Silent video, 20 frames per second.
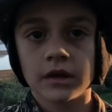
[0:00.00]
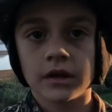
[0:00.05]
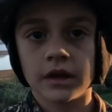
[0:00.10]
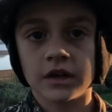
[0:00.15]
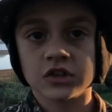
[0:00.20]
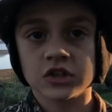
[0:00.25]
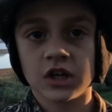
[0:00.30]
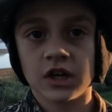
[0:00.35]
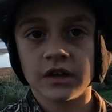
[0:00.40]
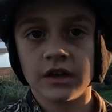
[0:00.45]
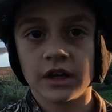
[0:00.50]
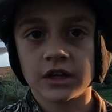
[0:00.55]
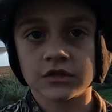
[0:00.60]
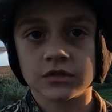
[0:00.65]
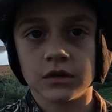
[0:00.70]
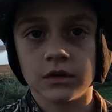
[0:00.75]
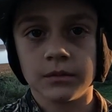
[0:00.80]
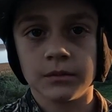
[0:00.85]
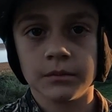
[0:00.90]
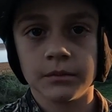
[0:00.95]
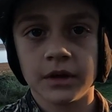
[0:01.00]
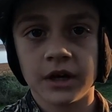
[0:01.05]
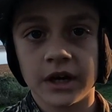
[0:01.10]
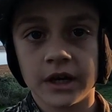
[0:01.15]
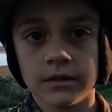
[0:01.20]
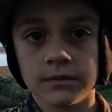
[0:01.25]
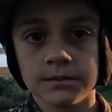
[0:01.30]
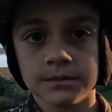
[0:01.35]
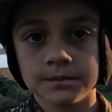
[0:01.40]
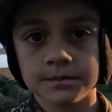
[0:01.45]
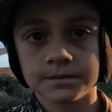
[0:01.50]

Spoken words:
Catch you on the next one. Bye.